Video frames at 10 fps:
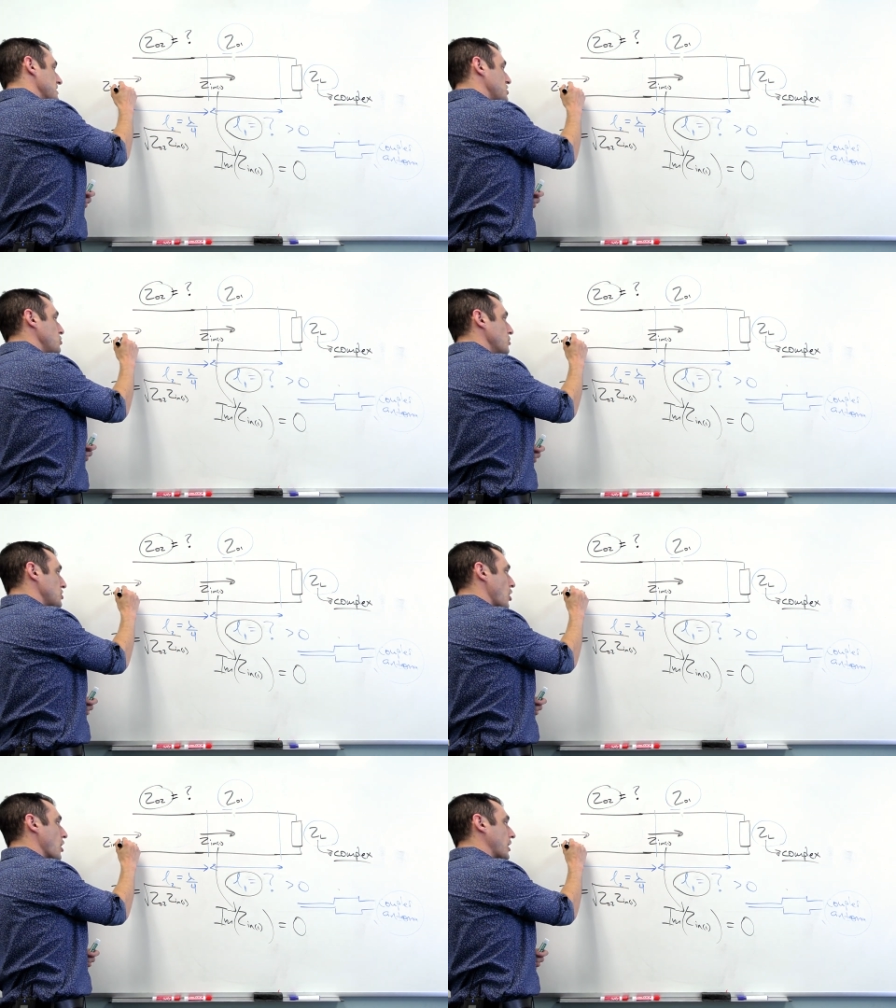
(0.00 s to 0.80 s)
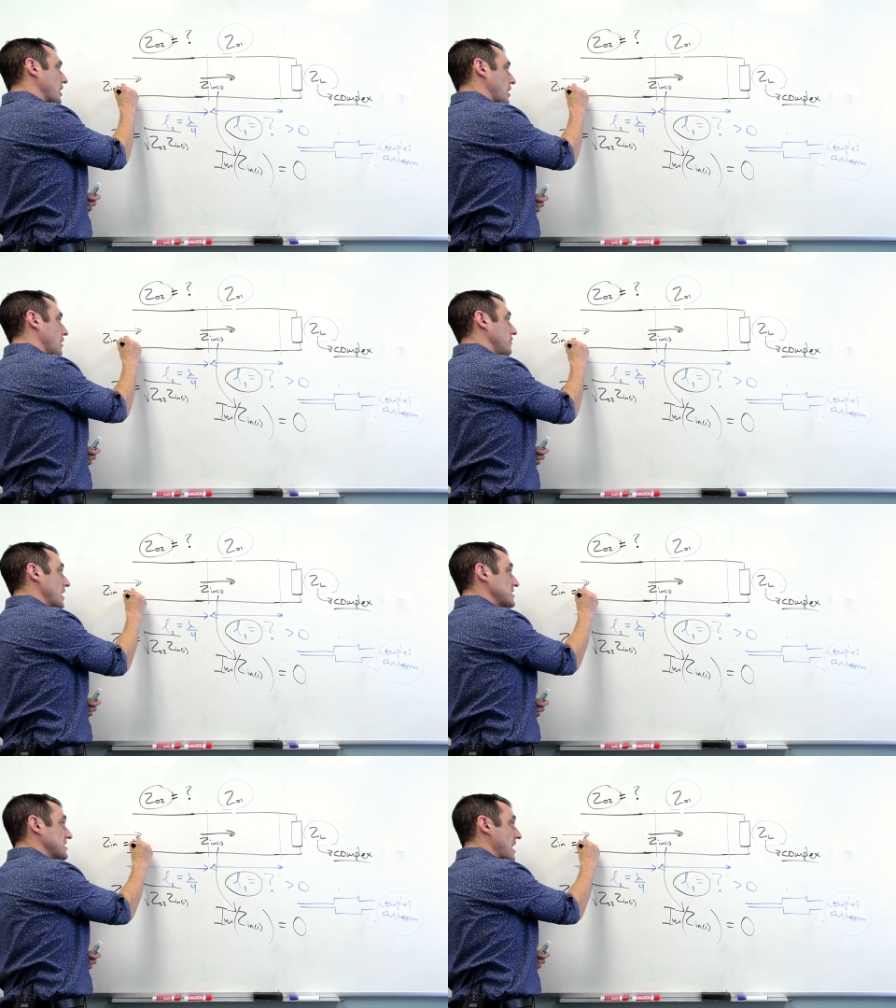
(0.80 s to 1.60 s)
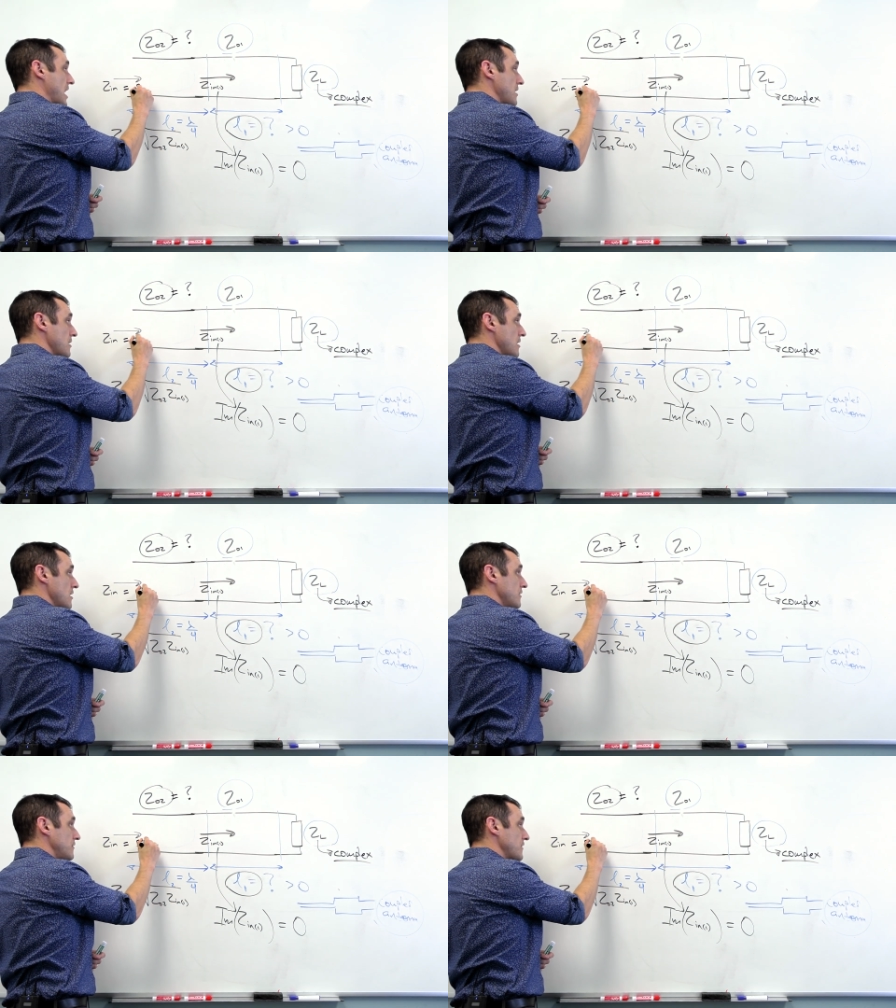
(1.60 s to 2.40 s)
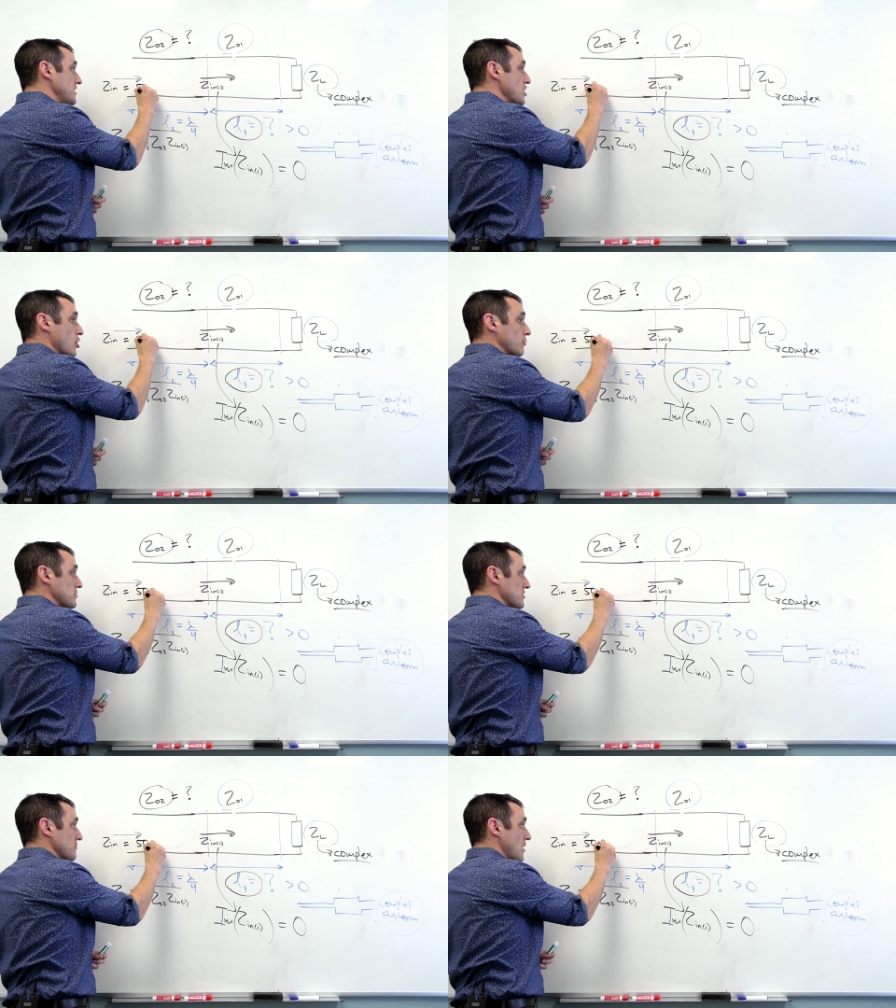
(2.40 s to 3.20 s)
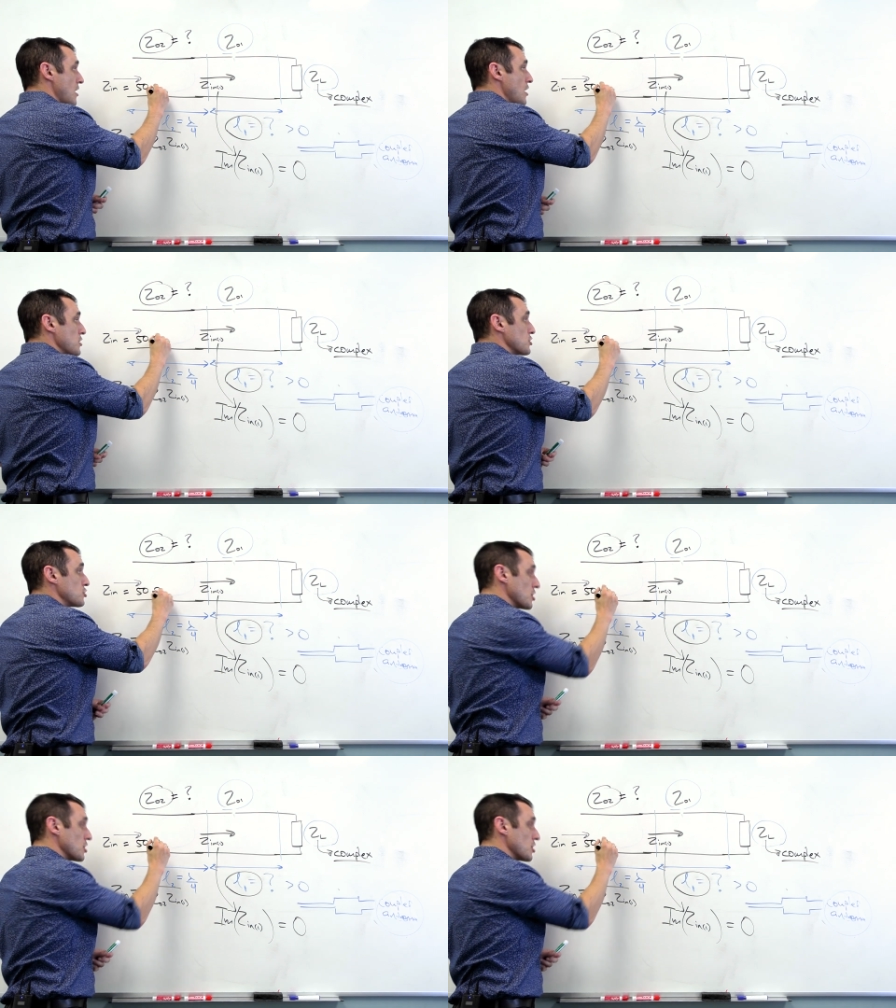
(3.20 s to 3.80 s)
this to a target of, let's say, 50 ohms. So